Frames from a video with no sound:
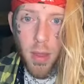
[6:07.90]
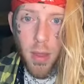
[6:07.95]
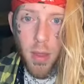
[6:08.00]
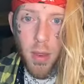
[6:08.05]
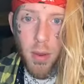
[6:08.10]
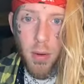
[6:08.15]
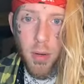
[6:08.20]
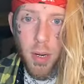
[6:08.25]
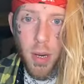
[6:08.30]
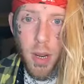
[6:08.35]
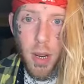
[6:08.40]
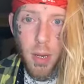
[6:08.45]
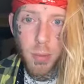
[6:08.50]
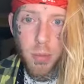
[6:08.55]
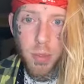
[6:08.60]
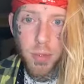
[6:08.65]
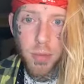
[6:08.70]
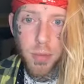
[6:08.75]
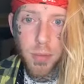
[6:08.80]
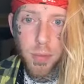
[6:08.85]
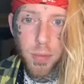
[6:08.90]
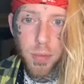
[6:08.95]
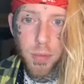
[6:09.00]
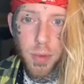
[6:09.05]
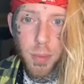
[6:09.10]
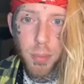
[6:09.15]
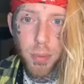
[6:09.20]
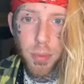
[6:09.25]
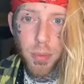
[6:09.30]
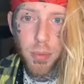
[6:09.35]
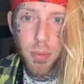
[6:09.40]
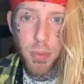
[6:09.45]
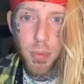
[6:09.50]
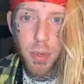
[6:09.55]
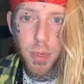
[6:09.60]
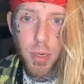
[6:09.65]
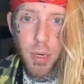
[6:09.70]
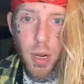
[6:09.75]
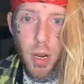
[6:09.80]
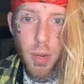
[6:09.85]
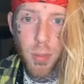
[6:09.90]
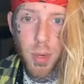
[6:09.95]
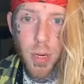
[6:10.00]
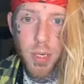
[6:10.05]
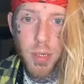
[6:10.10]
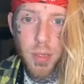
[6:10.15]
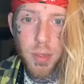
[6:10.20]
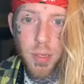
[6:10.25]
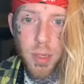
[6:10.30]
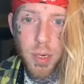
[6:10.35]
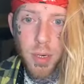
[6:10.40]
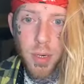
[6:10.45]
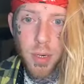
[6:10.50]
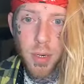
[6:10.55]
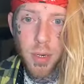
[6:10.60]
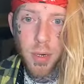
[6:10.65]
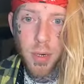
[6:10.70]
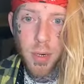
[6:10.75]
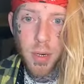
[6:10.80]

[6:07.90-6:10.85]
Okay, I'm just flipping through the comments here.